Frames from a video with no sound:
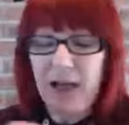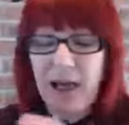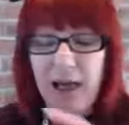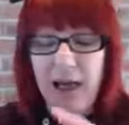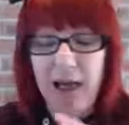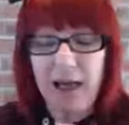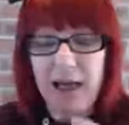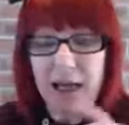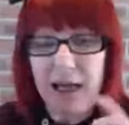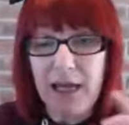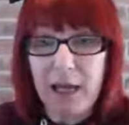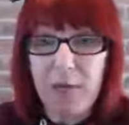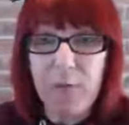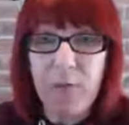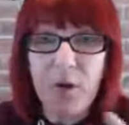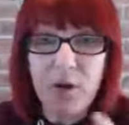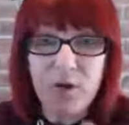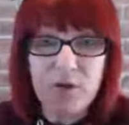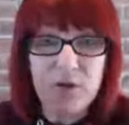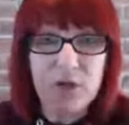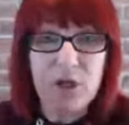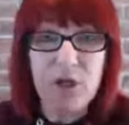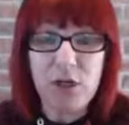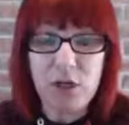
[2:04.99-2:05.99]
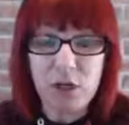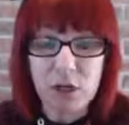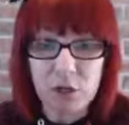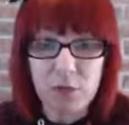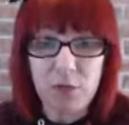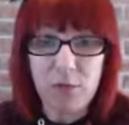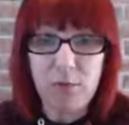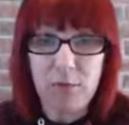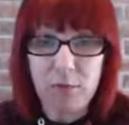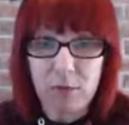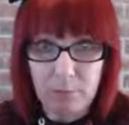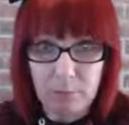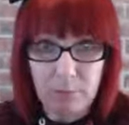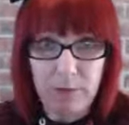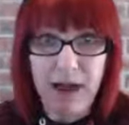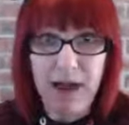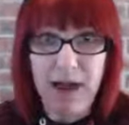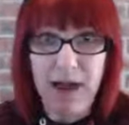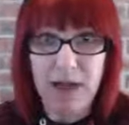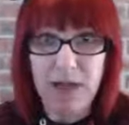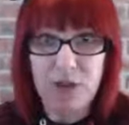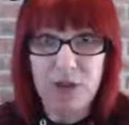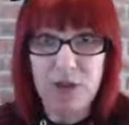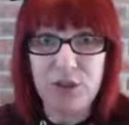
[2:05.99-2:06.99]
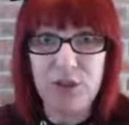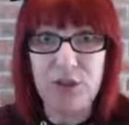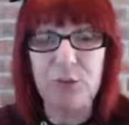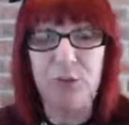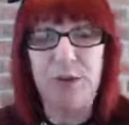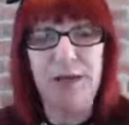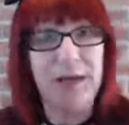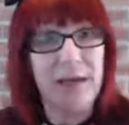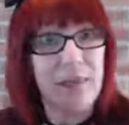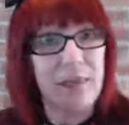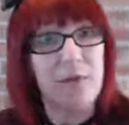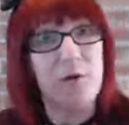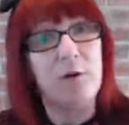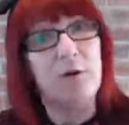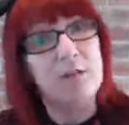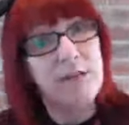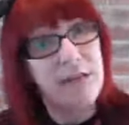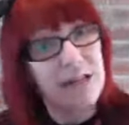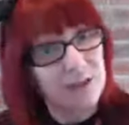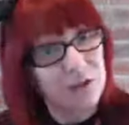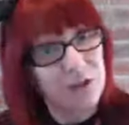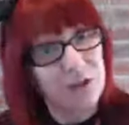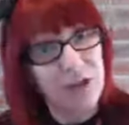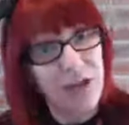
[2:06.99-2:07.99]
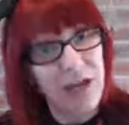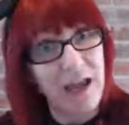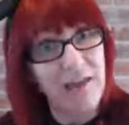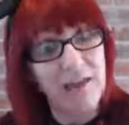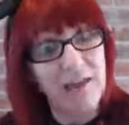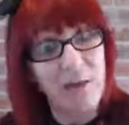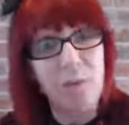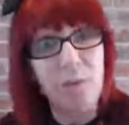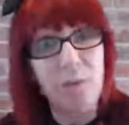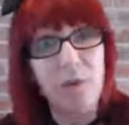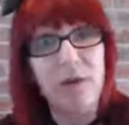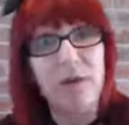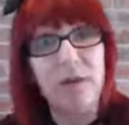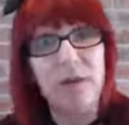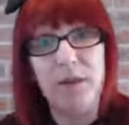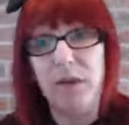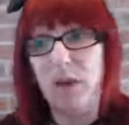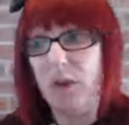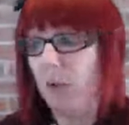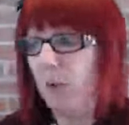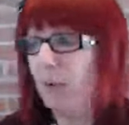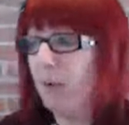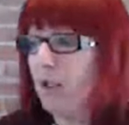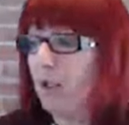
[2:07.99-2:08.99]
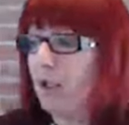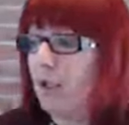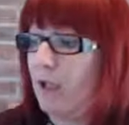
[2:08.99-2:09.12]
and I am ordering a new batch, so when I get those, I'll share them with you.